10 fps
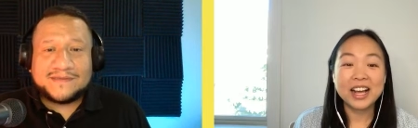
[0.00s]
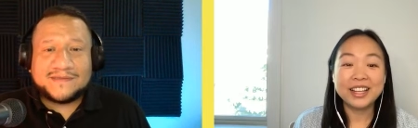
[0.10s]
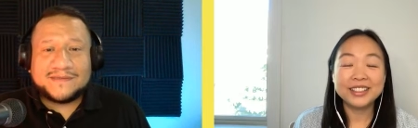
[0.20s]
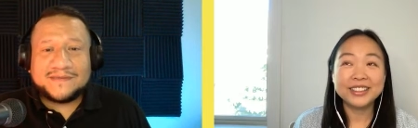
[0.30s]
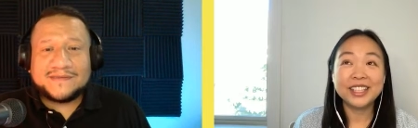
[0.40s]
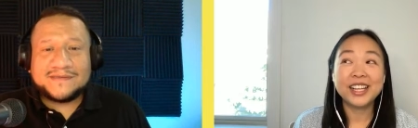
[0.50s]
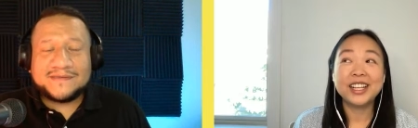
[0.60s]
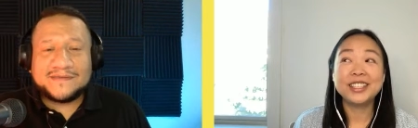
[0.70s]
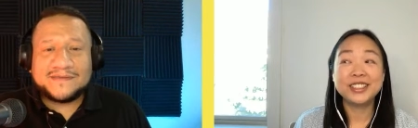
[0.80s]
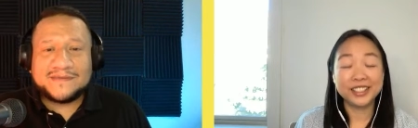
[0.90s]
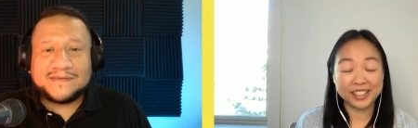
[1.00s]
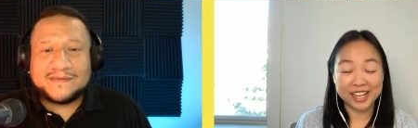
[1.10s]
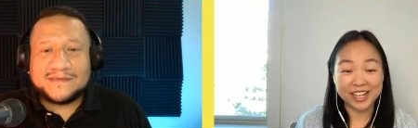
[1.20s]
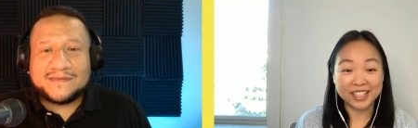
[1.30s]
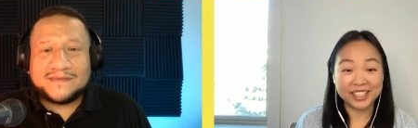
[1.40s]
Speaker 1: as a
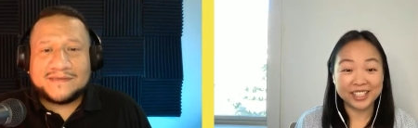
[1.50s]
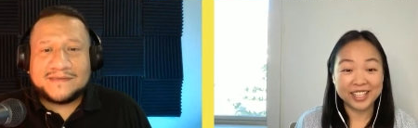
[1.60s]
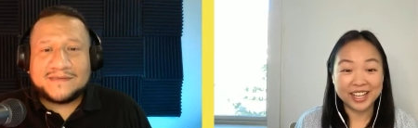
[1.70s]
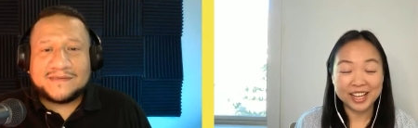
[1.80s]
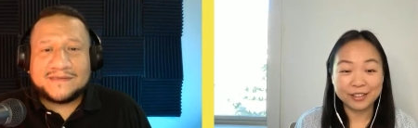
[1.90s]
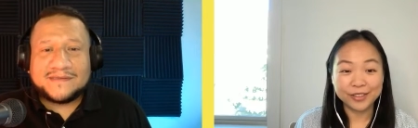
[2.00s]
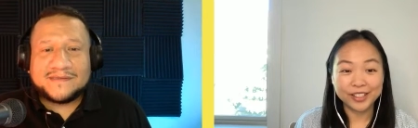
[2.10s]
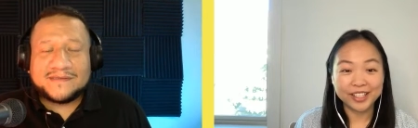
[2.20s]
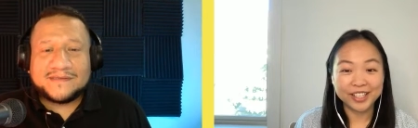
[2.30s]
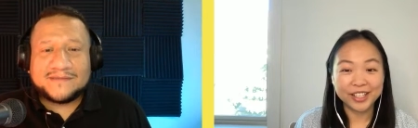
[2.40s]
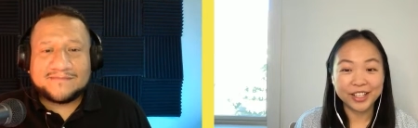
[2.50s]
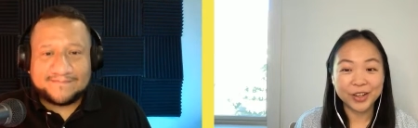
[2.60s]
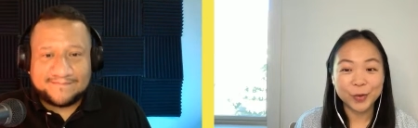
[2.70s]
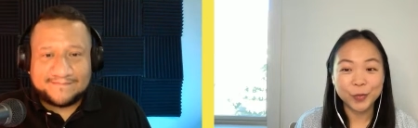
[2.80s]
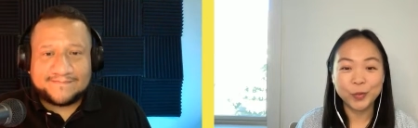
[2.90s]
society i feel
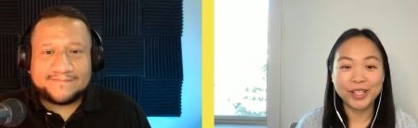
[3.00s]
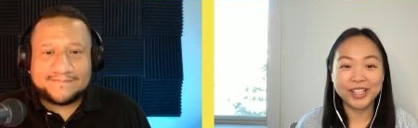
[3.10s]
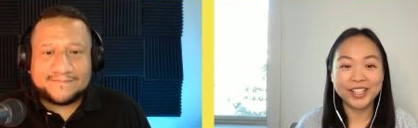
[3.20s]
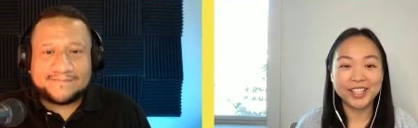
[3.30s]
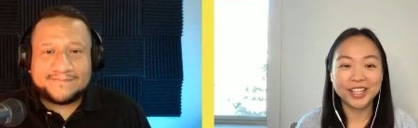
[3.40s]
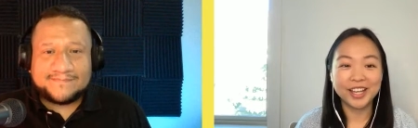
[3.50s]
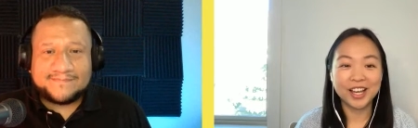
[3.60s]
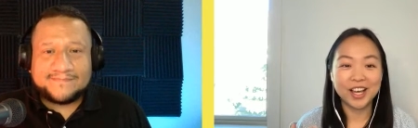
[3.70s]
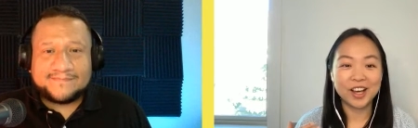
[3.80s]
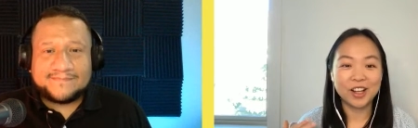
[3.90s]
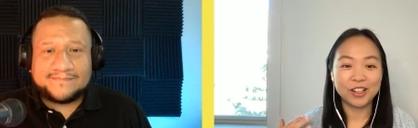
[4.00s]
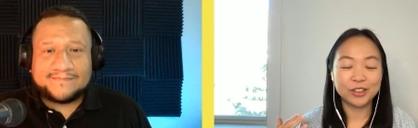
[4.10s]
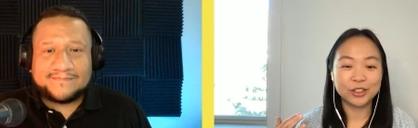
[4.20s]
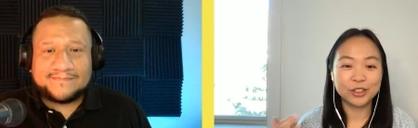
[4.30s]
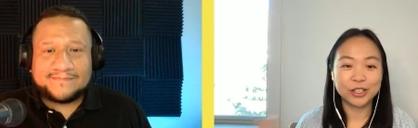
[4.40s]
like we
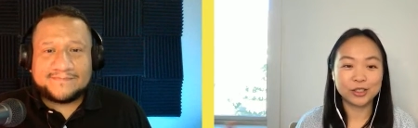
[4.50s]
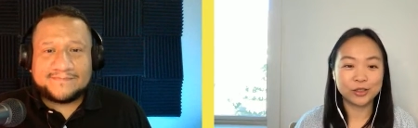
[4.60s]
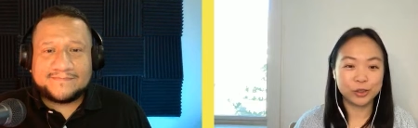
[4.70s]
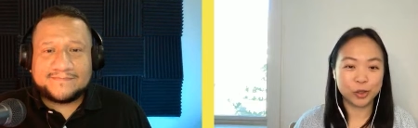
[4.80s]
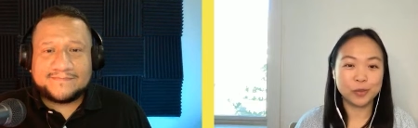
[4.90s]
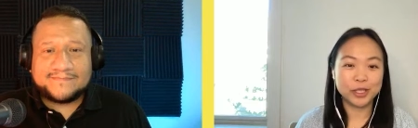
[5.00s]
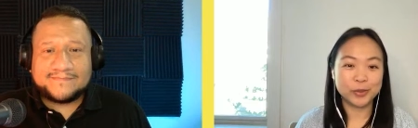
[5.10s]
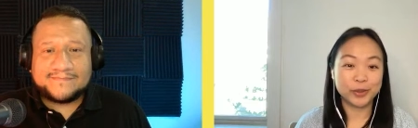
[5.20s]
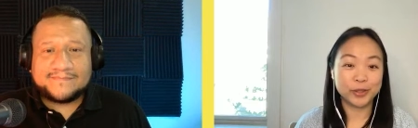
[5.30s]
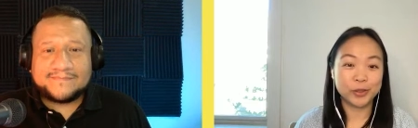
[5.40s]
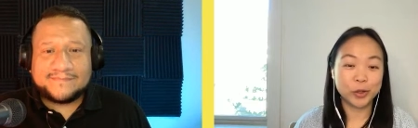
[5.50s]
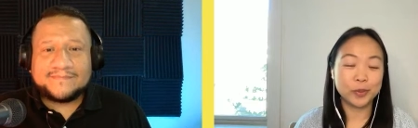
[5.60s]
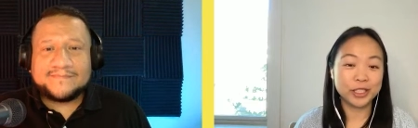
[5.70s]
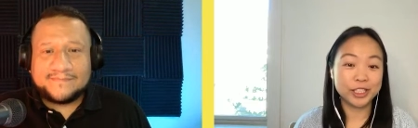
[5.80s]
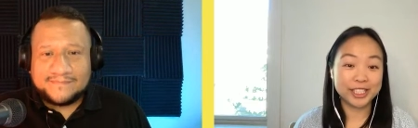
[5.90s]
all struggle so much with so
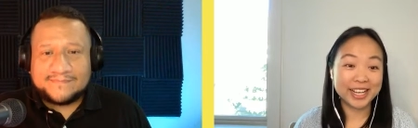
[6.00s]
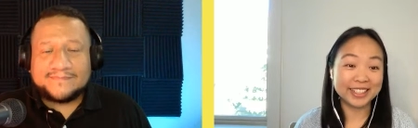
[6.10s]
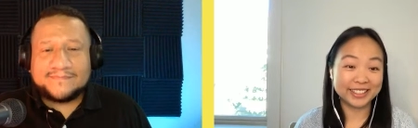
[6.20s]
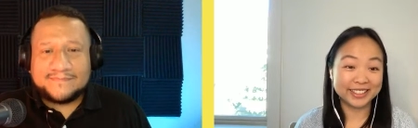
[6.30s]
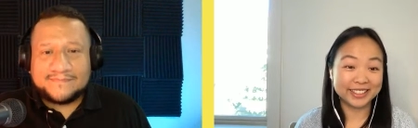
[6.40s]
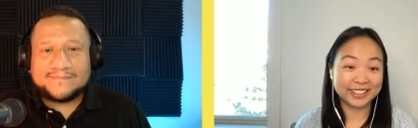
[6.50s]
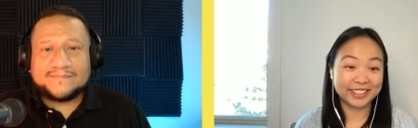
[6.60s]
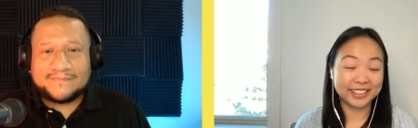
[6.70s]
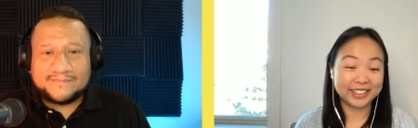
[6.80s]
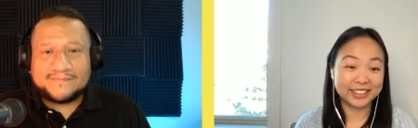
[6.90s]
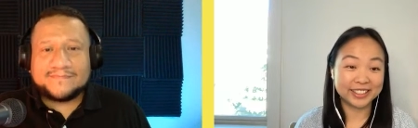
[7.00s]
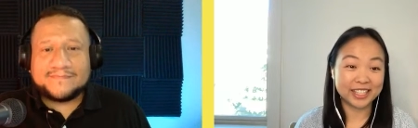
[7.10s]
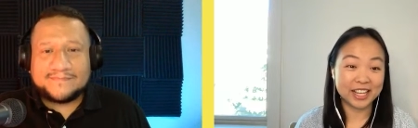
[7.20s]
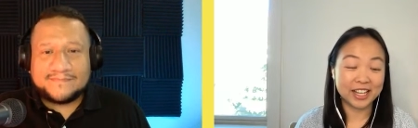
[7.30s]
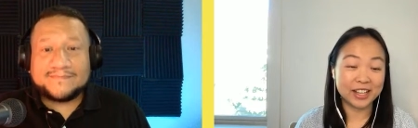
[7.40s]
much debt it's
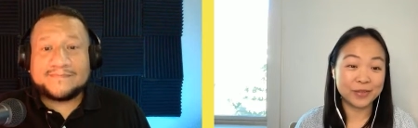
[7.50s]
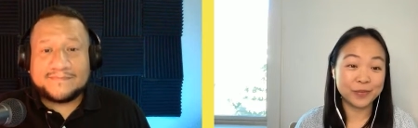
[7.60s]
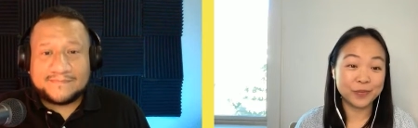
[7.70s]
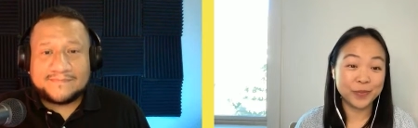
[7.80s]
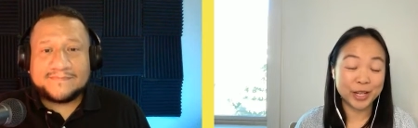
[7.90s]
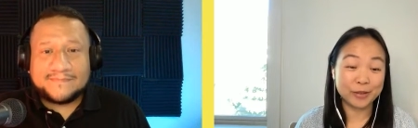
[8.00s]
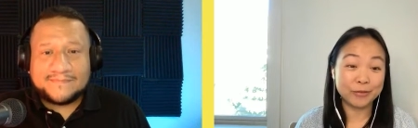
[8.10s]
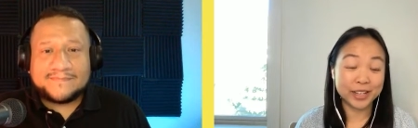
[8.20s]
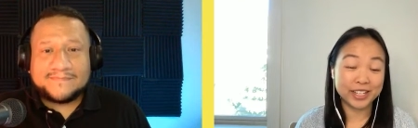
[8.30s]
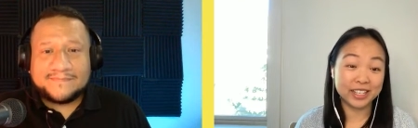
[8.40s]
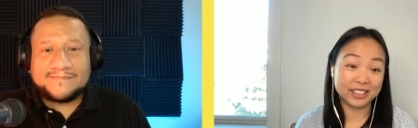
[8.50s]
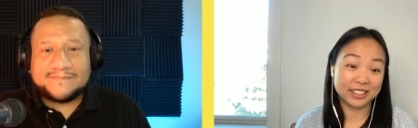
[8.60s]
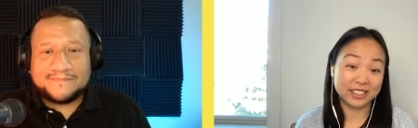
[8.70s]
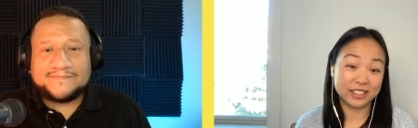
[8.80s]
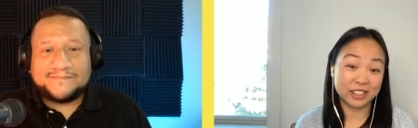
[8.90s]
uh, no,
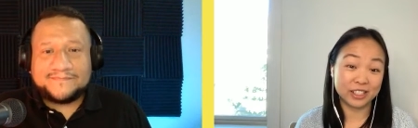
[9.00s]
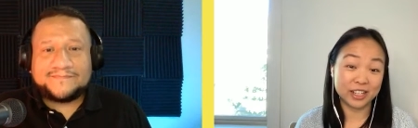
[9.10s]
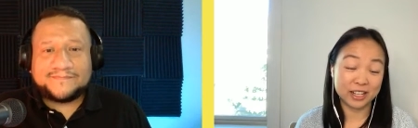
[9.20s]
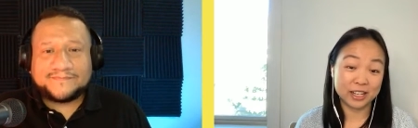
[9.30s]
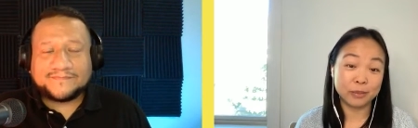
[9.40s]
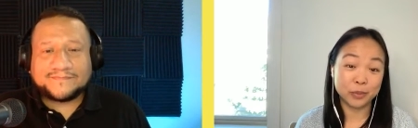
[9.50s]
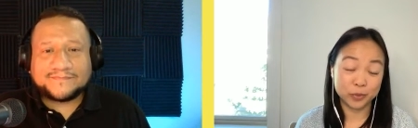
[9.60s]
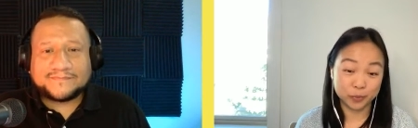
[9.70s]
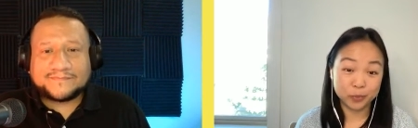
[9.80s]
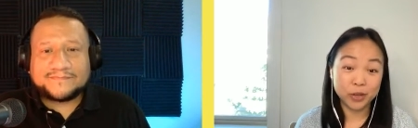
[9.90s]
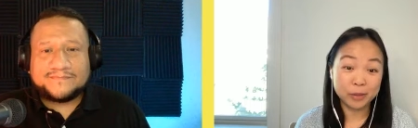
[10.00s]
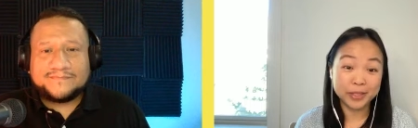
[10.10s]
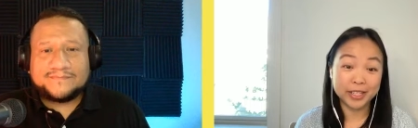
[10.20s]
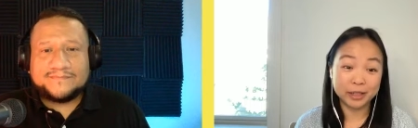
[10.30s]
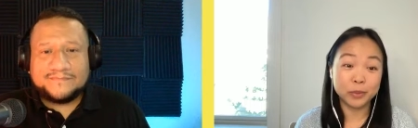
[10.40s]
finances are a number
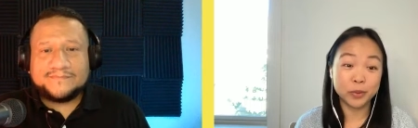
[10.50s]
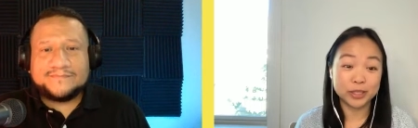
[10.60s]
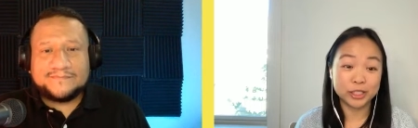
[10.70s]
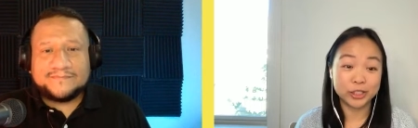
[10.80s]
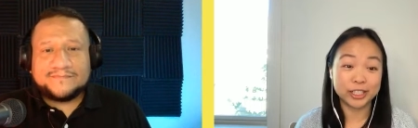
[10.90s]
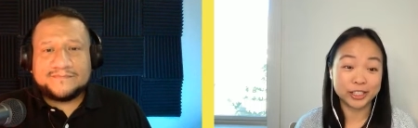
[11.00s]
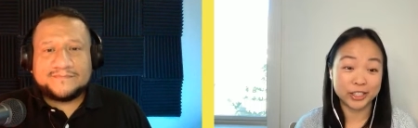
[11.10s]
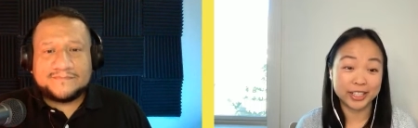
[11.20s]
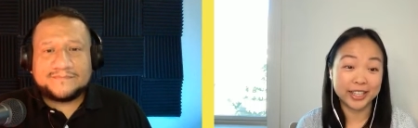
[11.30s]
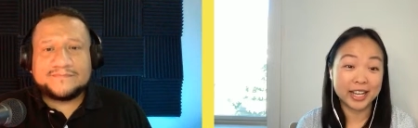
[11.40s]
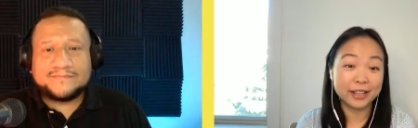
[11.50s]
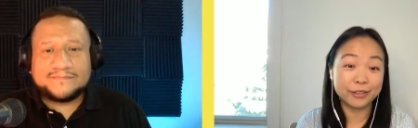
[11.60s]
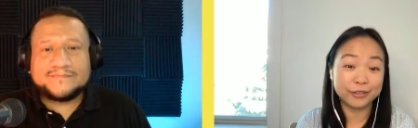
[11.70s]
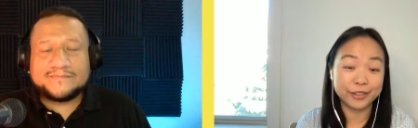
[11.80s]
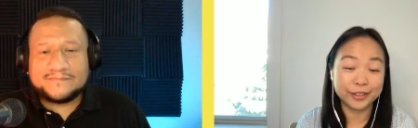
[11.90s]
probably your number one stressor in
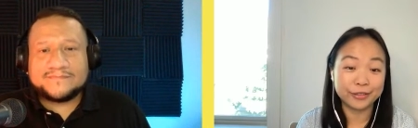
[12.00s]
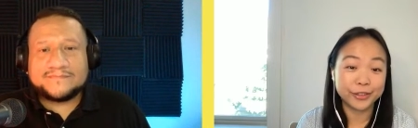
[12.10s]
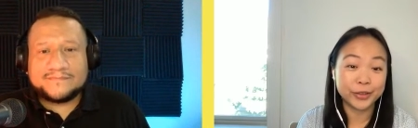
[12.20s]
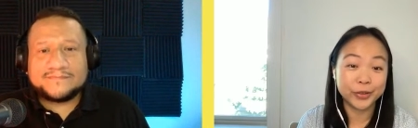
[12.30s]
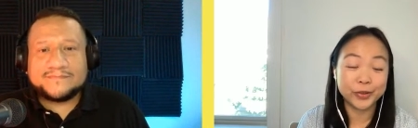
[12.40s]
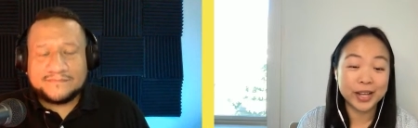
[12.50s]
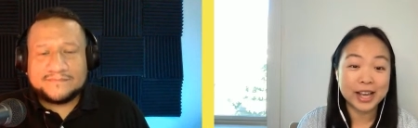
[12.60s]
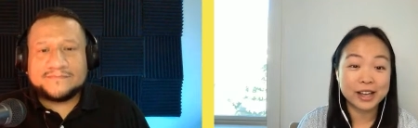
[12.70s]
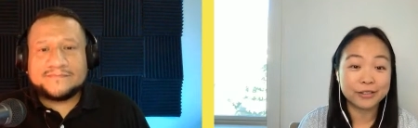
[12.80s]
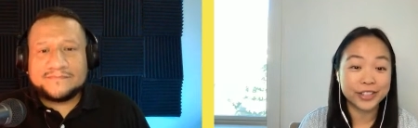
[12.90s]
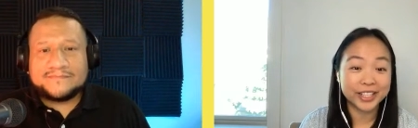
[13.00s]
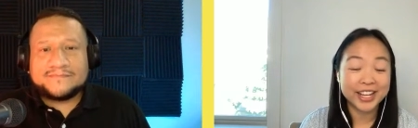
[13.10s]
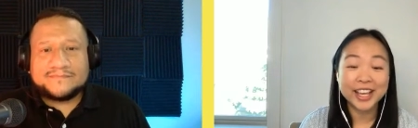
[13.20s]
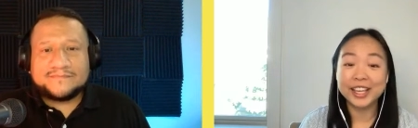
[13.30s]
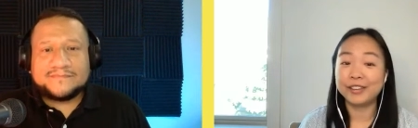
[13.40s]
life if you don't have
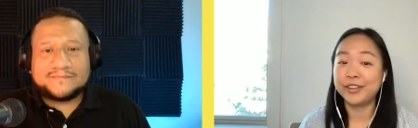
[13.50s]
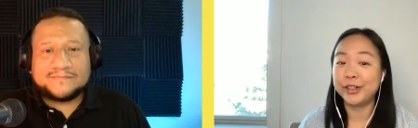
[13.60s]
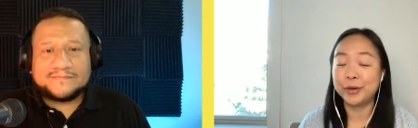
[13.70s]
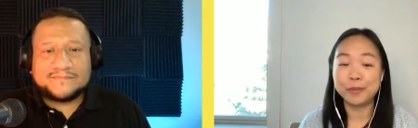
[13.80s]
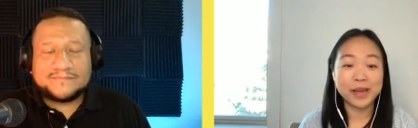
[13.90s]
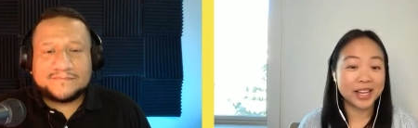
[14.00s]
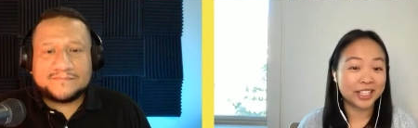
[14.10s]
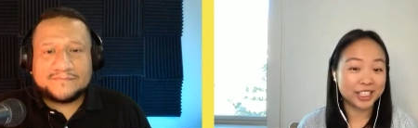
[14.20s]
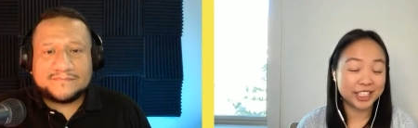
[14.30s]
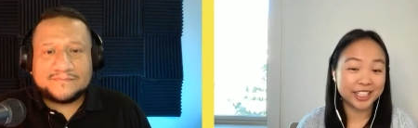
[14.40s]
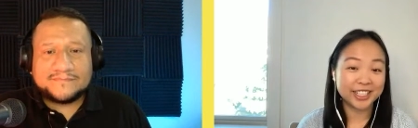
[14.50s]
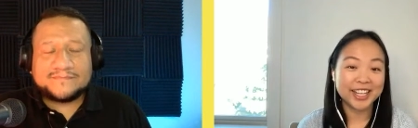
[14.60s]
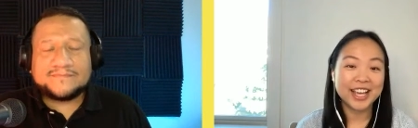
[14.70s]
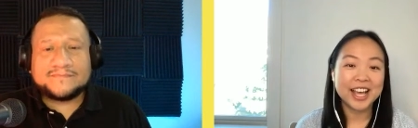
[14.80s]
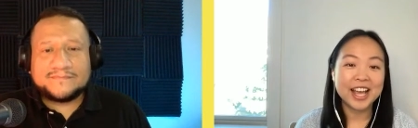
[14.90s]
it, if you don't manage it.